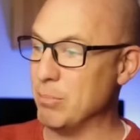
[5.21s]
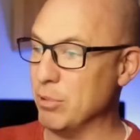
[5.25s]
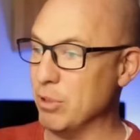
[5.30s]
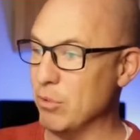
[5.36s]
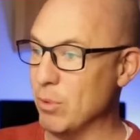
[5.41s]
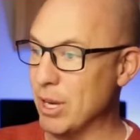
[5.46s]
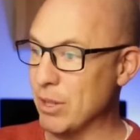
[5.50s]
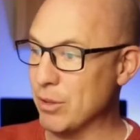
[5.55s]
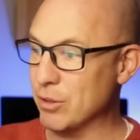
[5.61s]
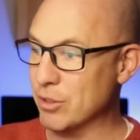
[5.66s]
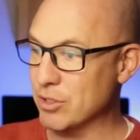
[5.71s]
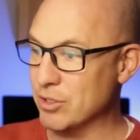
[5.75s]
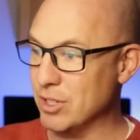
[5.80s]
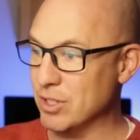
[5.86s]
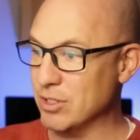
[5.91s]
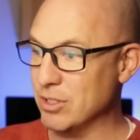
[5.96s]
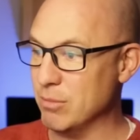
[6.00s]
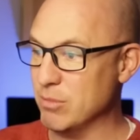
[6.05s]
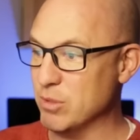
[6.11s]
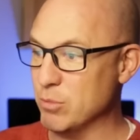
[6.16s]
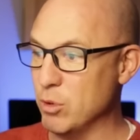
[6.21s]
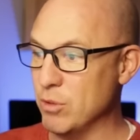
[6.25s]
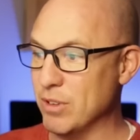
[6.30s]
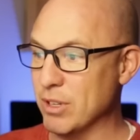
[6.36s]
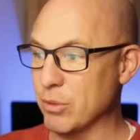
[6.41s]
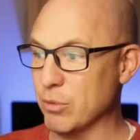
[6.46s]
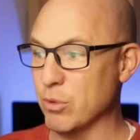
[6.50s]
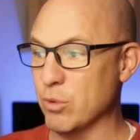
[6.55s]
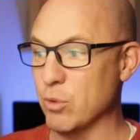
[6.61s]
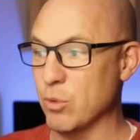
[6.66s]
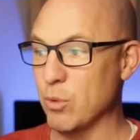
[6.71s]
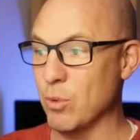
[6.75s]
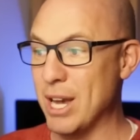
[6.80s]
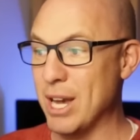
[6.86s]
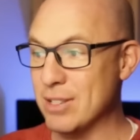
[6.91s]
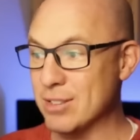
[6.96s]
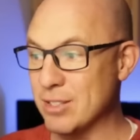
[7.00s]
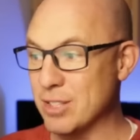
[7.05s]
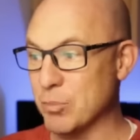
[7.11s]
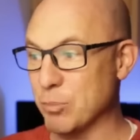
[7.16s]
of weather systems moving through the
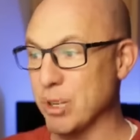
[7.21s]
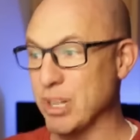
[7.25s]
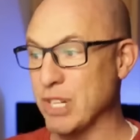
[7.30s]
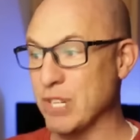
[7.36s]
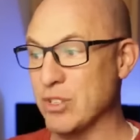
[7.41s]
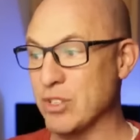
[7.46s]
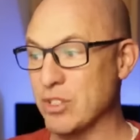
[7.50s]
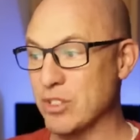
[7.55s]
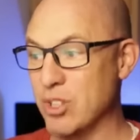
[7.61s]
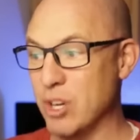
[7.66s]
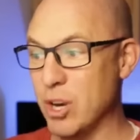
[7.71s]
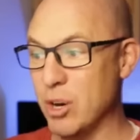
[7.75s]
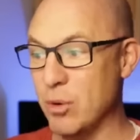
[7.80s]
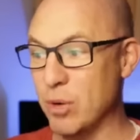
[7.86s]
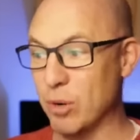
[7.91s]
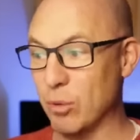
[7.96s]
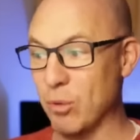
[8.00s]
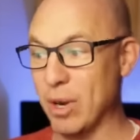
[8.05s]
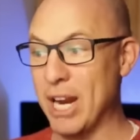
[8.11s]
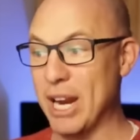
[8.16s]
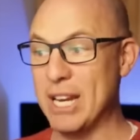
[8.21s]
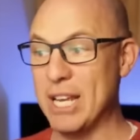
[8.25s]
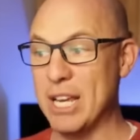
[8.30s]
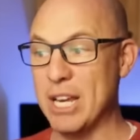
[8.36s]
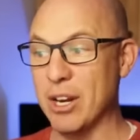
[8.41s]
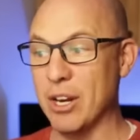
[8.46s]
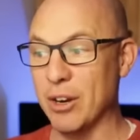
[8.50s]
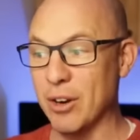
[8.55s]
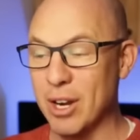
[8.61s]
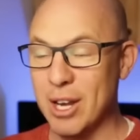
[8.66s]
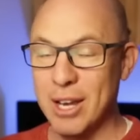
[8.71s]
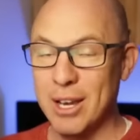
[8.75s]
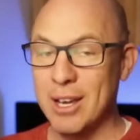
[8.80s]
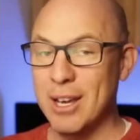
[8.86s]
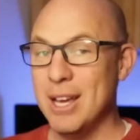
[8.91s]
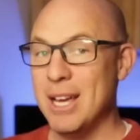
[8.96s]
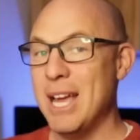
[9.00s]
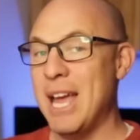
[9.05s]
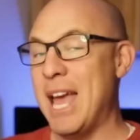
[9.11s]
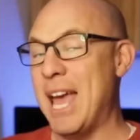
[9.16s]
west. It's bringing snow and rain here.
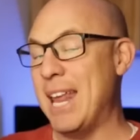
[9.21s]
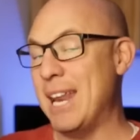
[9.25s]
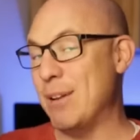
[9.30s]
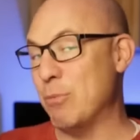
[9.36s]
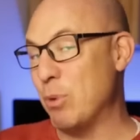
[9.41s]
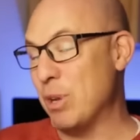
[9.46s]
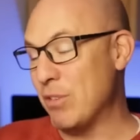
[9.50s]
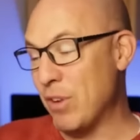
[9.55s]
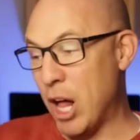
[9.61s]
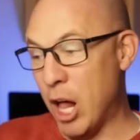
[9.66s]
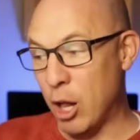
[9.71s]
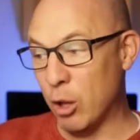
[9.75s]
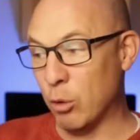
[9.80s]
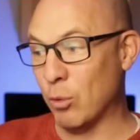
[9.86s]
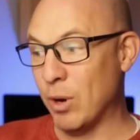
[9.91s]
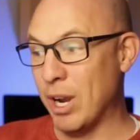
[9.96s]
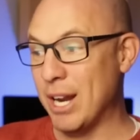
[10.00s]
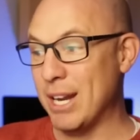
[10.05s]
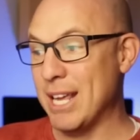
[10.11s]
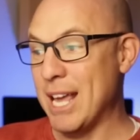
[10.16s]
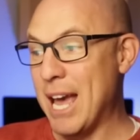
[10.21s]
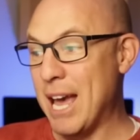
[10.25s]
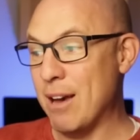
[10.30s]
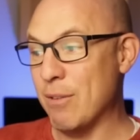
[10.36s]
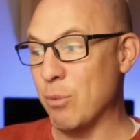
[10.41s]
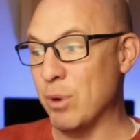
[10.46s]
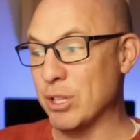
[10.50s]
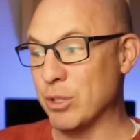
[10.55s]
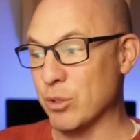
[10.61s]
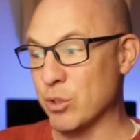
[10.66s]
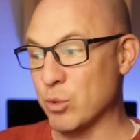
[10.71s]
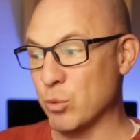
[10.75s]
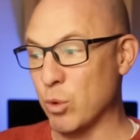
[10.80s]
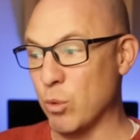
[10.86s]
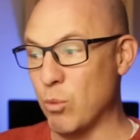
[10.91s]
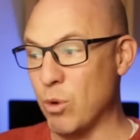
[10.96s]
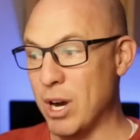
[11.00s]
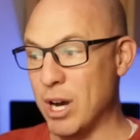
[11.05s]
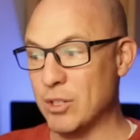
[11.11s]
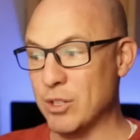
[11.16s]
And we've already have winter
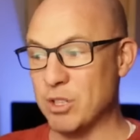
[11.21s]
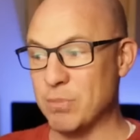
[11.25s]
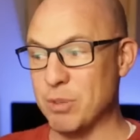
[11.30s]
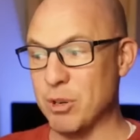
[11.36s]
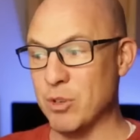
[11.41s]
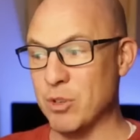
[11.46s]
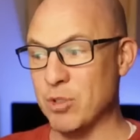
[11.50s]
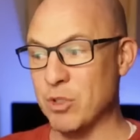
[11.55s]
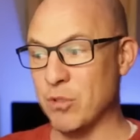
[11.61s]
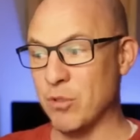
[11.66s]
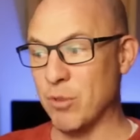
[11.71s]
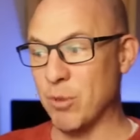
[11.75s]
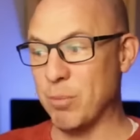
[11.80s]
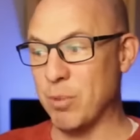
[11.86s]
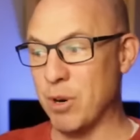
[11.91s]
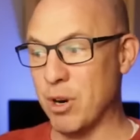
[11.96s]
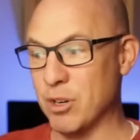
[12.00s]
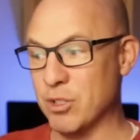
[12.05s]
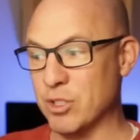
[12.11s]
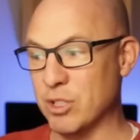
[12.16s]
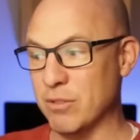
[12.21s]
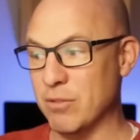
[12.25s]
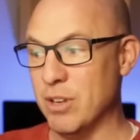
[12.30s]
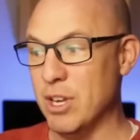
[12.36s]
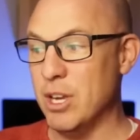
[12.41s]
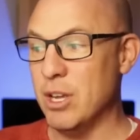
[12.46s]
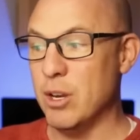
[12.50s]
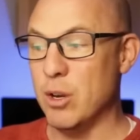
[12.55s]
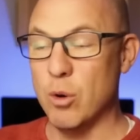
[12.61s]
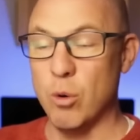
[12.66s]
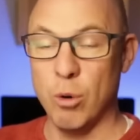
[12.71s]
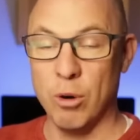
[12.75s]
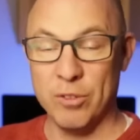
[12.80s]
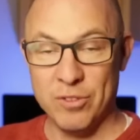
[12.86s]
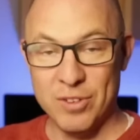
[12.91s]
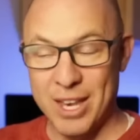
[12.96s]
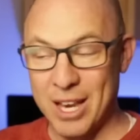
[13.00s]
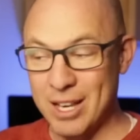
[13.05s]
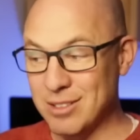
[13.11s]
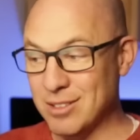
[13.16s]
storm watches posted for parts of
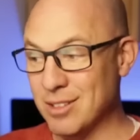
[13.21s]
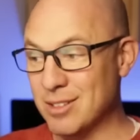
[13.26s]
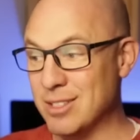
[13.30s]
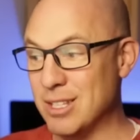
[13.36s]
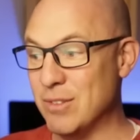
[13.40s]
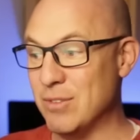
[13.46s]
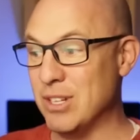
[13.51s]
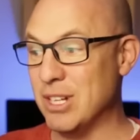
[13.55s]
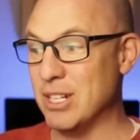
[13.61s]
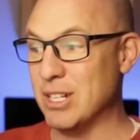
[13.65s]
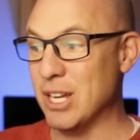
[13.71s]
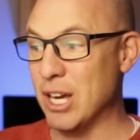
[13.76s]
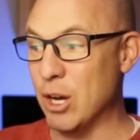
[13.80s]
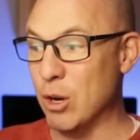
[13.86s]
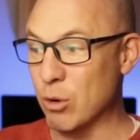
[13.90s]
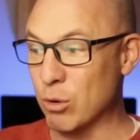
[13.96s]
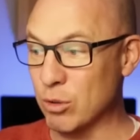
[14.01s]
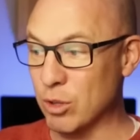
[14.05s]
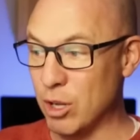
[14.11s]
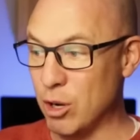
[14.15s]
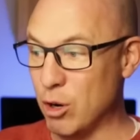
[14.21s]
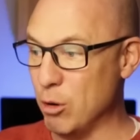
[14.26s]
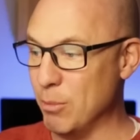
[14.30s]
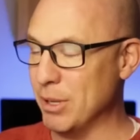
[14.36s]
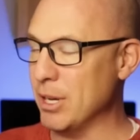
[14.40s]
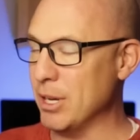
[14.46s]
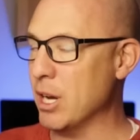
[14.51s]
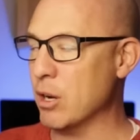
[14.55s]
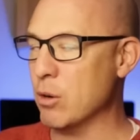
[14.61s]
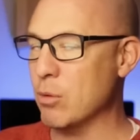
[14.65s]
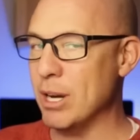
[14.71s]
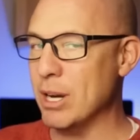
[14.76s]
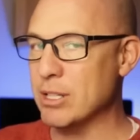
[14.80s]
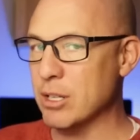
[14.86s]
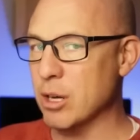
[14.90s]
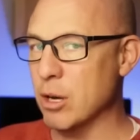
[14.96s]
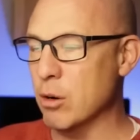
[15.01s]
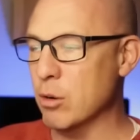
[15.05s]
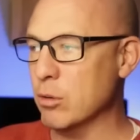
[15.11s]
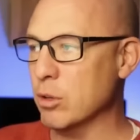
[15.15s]
North Texas, even into Oklahoma, not quite
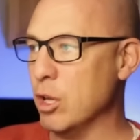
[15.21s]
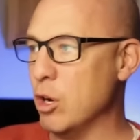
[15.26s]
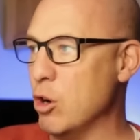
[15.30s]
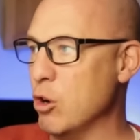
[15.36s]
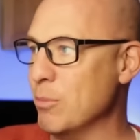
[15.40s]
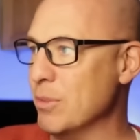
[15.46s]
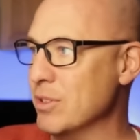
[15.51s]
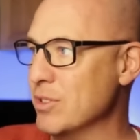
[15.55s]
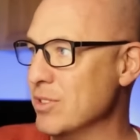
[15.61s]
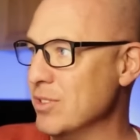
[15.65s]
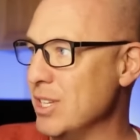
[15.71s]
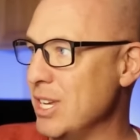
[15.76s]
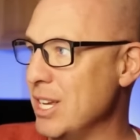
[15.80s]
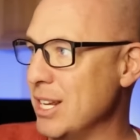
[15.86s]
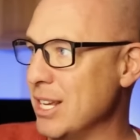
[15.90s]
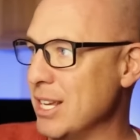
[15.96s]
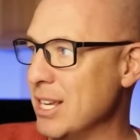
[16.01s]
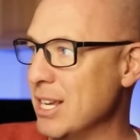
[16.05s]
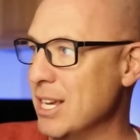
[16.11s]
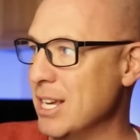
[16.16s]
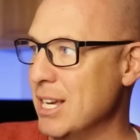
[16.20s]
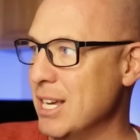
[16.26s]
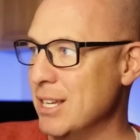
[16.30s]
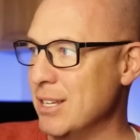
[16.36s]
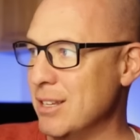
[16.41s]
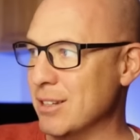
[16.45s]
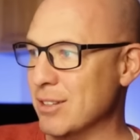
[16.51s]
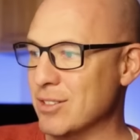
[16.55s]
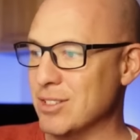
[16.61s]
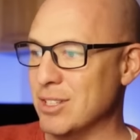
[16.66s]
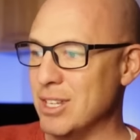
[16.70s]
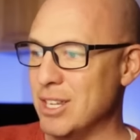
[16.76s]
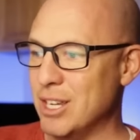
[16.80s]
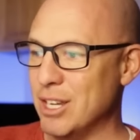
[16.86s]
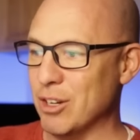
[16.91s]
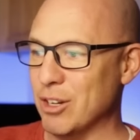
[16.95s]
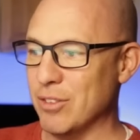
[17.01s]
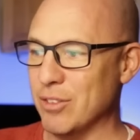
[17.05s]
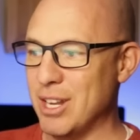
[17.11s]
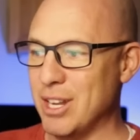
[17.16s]
to Oklahoma City. You can see
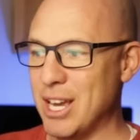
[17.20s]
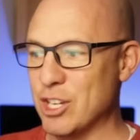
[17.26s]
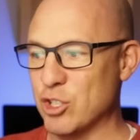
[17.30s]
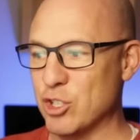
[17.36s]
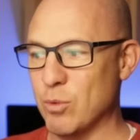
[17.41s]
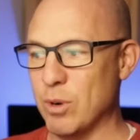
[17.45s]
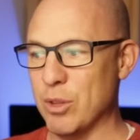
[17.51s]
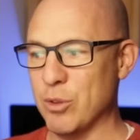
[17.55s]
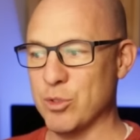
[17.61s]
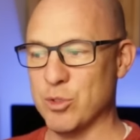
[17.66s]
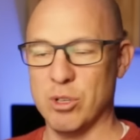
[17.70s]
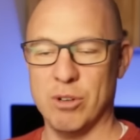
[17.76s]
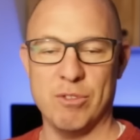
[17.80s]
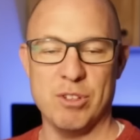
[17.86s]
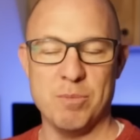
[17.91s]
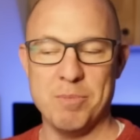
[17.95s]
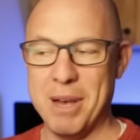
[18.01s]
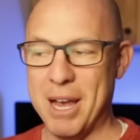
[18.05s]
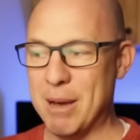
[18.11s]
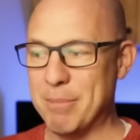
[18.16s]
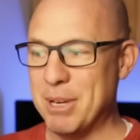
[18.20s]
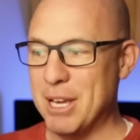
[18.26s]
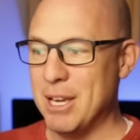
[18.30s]
here on the National Weather Service map,